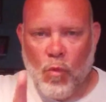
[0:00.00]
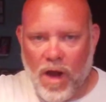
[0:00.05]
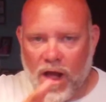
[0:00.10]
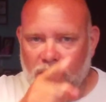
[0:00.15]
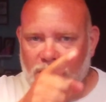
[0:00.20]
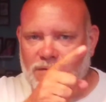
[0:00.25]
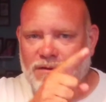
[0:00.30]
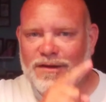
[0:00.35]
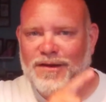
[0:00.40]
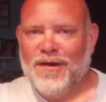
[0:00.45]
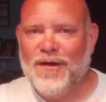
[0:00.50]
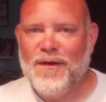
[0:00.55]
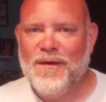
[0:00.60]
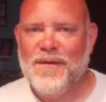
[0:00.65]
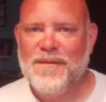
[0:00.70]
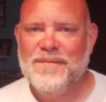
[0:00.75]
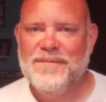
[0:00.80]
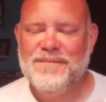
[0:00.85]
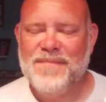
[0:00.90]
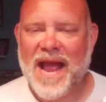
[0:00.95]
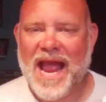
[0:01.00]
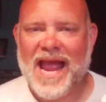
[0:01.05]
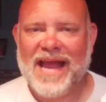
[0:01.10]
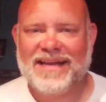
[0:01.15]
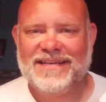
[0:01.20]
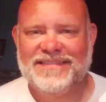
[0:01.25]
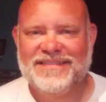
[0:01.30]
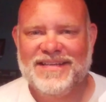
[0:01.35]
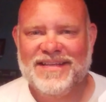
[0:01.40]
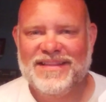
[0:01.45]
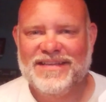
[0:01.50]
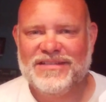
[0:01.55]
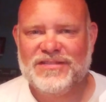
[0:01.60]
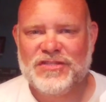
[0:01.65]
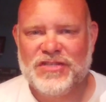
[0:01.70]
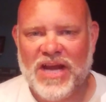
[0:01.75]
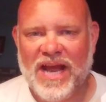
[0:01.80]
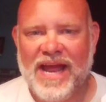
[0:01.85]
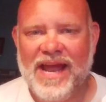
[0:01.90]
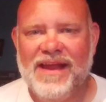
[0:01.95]
Welcome back to the
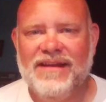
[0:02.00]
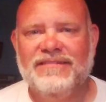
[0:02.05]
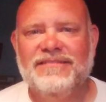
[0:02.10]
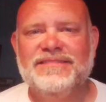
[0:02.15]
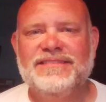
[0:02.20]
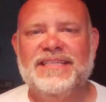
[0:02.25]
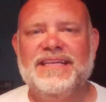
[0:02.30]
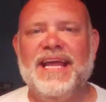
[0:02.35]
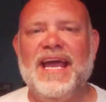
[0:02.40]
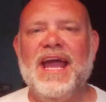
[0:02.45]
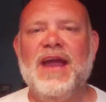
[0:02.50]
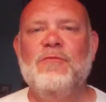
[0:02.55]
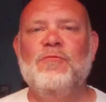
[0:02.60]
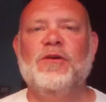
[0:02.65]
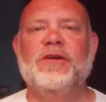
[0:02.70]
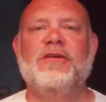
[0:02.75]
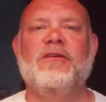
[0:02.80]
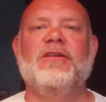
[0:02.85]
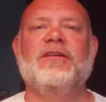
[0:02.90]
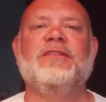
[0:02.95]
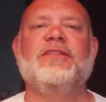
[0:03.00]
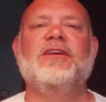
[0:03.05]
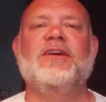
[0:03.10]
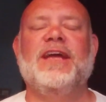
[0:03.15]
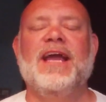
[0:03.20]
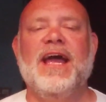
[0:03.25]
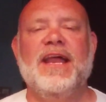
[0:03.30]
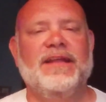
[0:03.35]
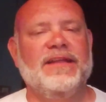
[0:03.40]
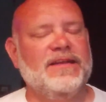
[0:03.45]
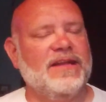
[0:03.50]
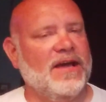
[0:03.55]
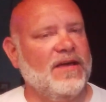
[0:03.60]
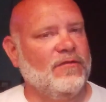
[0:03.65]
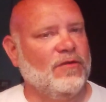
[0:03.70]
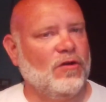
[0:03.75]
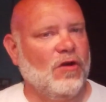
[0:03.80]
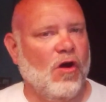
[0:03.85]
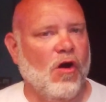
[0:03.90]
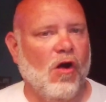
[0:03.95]
channel. Today we're going to look at
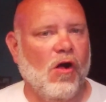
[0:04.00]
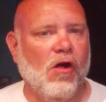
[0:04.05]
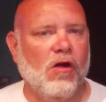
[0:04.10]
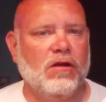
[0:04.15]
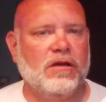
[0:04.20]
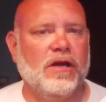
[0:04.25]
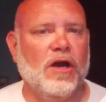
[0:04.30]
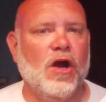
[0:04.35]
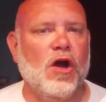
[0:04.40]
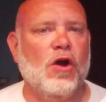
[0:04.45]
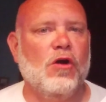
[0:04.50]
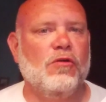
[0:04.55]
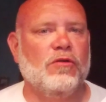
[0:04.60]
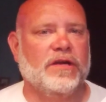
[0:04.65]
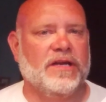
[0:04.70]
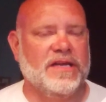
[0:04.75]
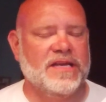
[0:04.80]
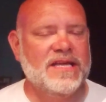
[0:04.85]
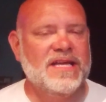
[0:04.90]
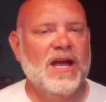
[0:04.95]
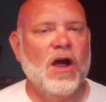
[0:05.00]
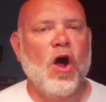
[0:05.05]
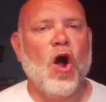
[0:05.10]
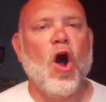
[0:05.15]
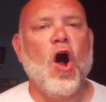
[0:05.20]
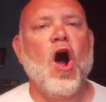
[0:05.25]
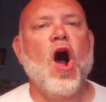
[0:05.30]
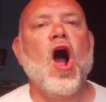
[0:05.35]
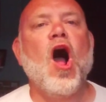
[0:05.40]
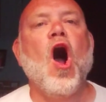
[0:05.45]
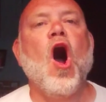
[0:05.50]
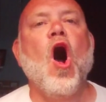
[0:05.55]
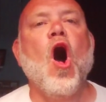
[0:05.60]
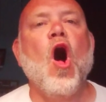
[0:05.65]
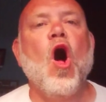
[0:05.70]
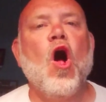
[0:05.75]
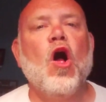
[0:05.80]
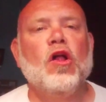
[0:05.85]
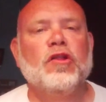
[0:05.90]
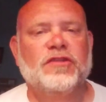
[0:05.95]
another Hulk Hogan
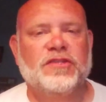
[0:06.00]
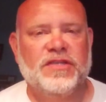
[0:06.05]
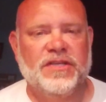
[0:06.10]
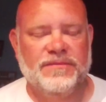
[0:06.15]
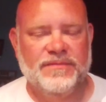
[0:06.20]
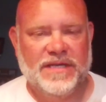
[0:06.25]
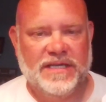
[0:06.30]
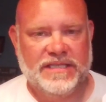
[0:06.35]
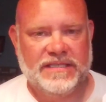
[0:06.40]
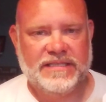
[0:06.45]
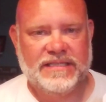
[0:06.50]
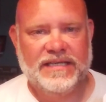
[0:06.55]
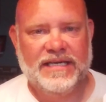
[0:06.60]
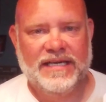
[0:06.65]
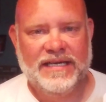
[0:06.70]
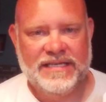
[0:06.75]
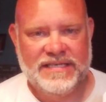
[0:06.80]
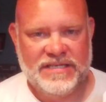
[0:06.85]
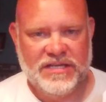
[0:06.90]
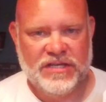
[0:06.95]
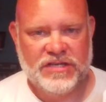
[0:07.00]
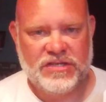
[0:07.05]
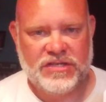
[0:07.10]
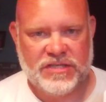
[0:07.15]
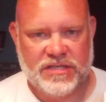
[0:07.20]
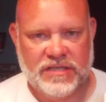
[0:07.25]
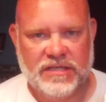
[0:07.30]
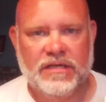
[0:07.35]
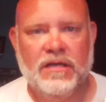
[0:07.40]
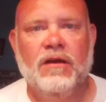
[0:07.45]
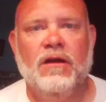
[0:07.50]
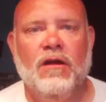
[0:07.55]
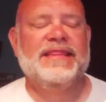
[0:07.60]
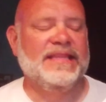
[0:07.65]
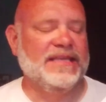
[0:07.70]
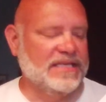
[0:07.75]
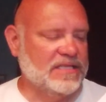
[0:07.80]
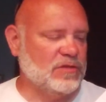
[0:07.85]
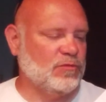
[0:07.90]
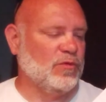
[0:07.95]
Ultimate Edition.
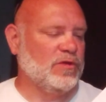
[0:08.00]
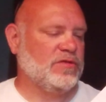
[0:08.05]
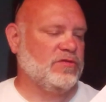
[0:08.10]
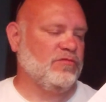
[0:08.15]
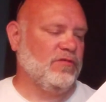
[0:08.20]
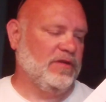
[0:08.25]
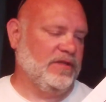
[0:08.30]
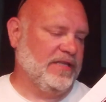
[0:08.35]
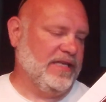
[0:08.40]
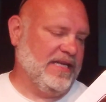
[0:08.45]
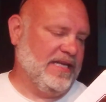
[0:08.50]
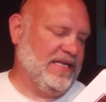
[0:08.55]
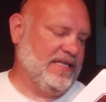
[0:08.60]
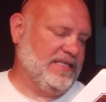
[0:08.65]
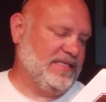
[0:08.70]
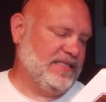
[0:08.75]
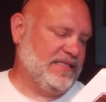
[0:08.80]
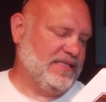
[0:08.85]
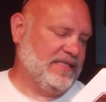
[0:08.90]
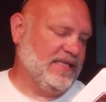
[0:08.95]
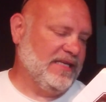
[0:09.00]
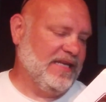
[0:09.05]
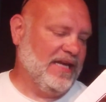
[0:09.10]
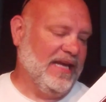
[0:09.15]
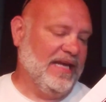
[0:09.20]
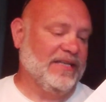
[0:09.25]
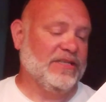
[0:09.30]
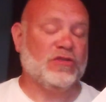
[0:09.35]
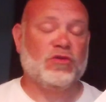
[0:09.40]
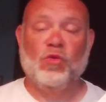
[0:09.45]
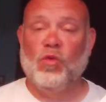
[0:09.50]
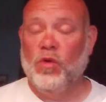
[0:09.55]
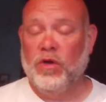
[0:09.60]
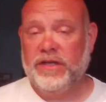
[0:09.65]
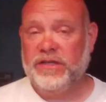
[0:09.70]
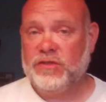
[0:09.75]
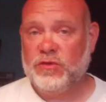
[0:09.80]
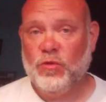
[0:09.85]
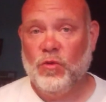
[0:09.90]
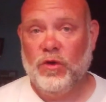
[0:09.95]
This was released in
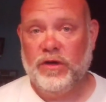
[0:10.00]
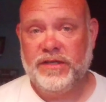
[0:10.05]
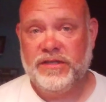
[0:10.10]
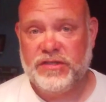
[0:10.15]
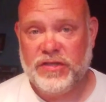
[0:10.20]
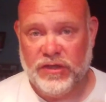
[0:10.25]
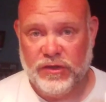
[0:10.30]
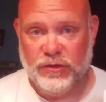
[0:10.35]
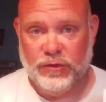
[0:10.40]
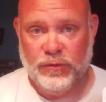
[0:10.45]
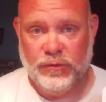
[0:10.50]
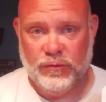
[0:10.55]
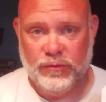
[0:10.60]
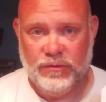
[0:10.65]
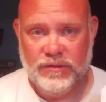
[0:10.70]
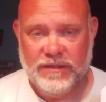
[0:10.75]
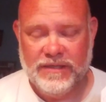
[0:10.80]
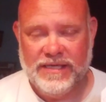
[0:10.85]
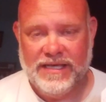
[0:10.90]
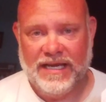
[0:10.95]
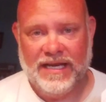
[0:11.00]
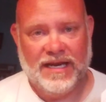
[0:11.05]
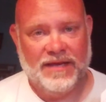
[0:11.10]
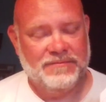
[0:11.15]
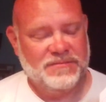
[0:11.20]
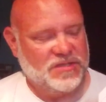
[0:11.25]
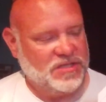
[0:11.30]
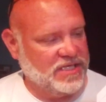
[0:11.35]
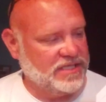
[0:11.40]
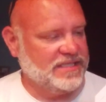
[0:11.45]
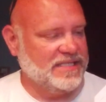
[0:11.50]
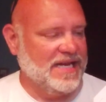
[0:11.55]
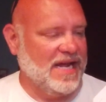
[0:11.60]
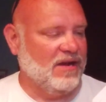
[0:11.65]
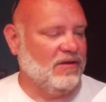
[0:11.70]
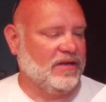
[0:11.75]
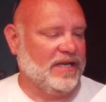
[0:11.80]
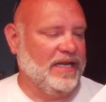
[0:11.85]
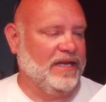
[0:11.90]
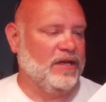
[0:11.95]
2022 and I'm just
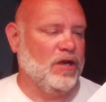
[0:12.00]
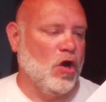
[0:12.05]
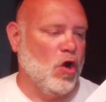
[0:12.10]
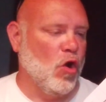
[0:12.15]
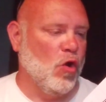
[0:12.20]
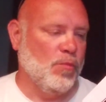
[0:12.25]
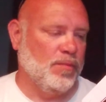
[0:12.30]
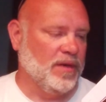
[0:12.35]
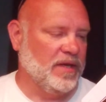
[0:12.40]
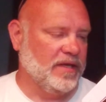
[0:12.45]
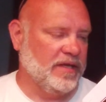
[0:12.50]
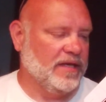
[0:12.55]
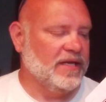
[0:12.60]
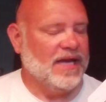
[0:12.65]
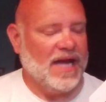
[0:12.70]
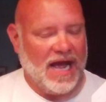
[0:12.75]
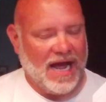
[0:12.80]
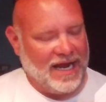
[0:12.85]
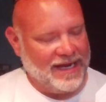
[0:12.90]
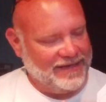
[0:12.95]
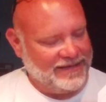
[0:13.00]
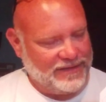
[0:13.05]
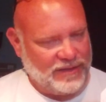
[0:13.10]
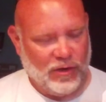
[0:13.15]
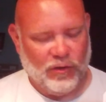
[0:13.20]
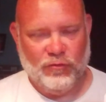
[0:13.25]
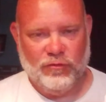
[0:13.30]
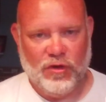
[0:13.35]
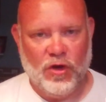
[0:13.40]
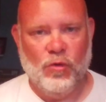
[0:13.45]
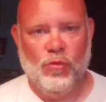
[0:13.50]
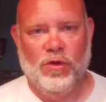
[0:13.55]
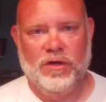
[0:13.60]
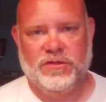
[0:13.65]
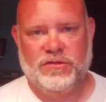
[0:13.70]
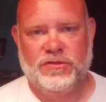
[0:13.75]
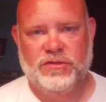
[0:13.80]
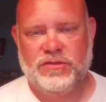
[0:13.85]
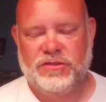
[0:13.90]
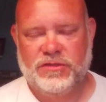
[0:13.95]
now getting to open it. I don't know
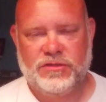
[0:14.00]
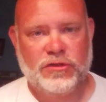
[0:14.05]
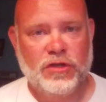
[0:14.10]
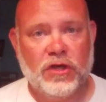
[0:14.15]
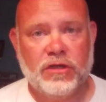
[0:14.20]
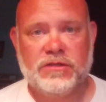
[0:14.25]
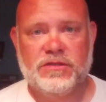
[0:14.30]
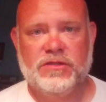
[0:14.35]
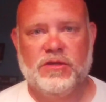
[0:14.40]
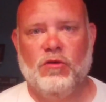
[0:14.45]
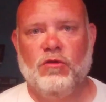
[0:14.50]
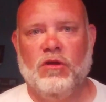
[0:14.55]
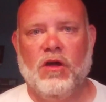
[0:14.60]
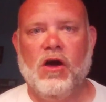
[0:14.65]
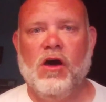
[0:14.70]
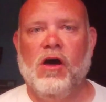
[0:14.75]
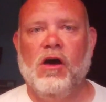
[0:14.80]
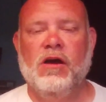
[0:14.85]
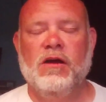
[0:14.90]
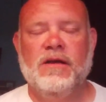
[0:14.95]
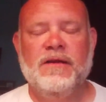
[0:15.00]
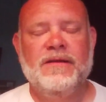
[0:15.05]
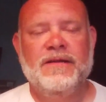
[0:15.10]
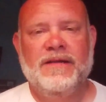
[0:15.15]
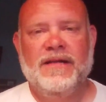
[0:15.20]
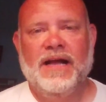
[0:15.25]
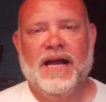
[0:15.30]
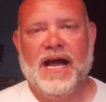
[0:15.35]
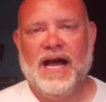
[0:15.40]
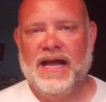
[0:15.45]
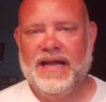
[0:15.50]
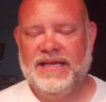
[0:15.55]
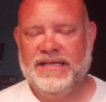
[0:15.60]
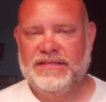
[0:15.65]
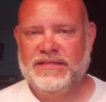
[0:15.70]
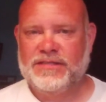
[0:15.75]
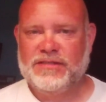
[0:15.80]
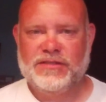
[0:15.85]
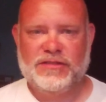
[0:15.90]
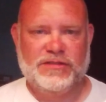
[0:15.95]
what took so long.
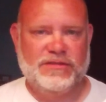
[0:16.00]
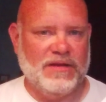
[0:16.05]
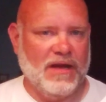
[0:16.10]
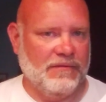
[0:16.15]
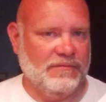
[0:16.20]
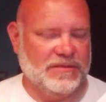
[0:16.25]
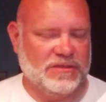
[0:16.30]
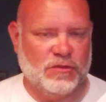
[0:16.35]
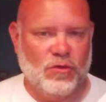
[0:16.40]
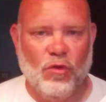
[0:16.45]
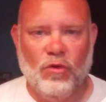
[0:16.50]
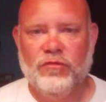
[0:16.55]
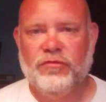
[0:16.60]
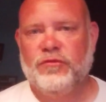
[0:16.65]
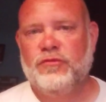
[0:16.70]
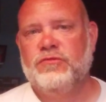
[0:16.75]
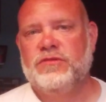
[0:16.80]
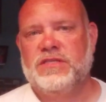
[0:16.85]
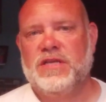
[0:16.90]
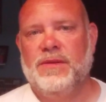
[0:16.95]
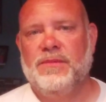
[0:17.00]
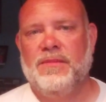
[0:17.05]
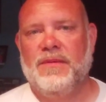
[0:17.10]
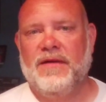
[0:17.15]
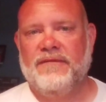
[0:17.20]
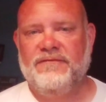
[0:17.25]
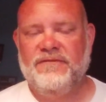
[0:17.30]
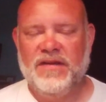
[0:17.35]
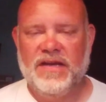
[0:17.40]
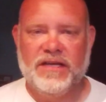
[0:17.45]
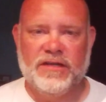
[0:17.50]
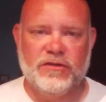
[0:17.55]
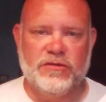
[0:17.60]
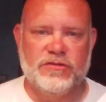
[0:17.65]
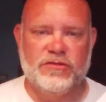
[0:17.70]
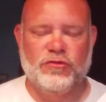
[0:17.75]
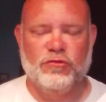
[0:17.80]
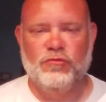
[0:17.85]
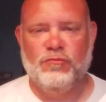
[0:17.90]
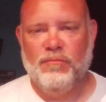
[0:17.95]
I was going through some of my
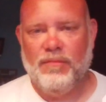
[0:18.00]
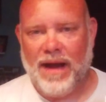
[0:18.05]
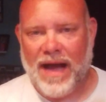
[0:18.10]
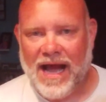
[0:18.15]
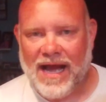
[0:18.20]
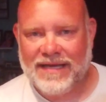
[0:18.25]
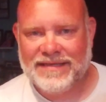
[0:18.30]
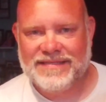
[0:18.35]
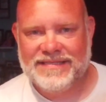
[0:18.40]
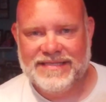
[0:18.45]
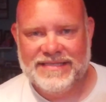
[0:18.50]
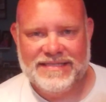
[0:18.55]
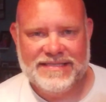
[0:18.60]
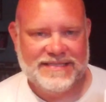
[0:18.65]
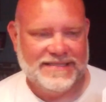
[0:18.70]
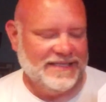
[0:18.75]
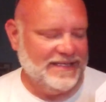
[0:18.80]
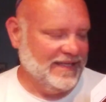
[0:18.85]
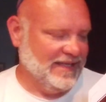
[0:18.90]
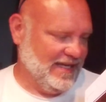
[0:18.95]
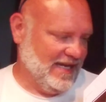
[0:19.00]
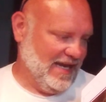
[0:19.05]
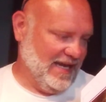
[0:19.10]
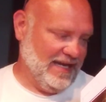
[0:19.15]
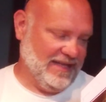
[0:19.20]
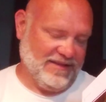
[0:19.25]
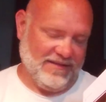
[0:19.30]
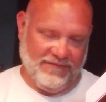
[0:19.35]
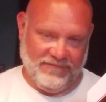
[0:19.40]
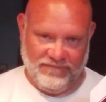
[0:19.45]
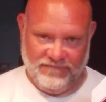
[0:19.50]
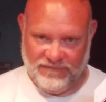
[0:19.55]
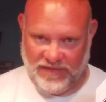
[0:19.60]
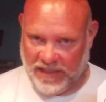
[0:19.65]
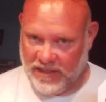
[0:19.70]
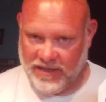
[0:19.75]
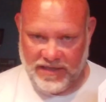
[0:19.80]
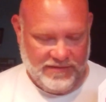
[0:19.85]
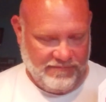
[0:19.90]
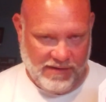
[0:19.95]
figures through boxes, and at the
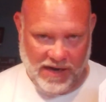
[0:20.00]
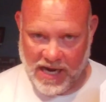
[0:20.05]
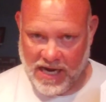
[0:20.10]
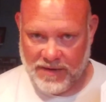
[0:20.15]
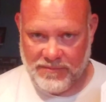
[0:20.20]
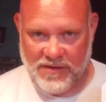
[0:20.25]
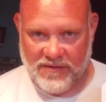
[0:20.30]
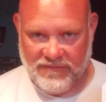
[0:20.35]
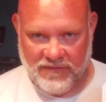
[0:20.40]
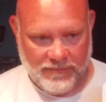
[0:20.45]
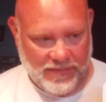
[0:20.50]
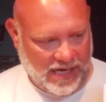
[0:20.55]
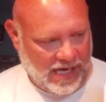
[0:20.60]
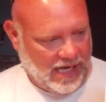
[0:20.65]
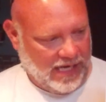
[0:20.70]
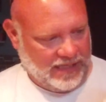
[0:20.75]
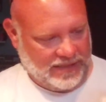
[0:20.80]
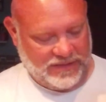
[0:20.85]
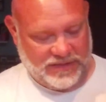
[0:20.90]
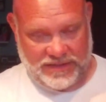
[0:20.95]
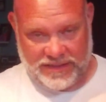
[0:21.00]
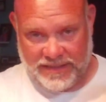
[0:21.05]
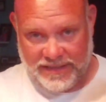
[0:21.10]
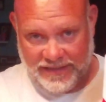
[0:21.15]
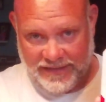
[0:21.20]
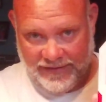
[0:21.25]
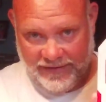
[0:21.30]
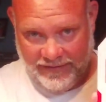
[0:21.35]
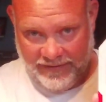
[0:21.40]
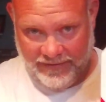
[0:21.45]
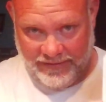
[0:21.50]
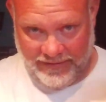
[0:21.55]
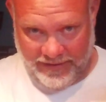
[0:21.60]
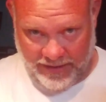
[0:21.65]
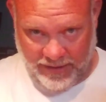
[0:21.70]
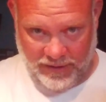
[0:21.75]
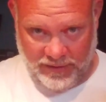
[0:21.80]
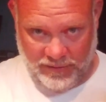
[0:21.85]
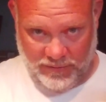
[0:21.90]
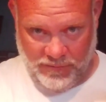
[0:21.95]
very bottom of a box,
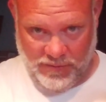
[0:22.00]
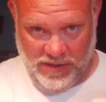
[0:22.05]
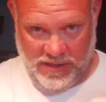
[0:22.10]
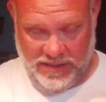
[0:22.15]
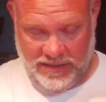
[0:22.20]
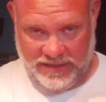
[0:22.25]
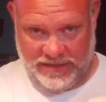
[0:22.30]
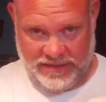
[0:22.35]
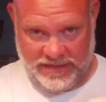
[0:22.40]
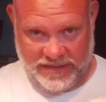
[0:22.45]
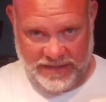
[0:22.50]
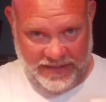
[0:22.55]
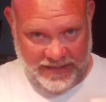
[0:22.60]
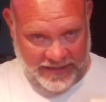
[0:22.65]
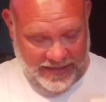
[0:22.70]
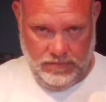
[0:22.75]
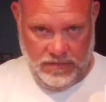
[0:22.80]
there it was.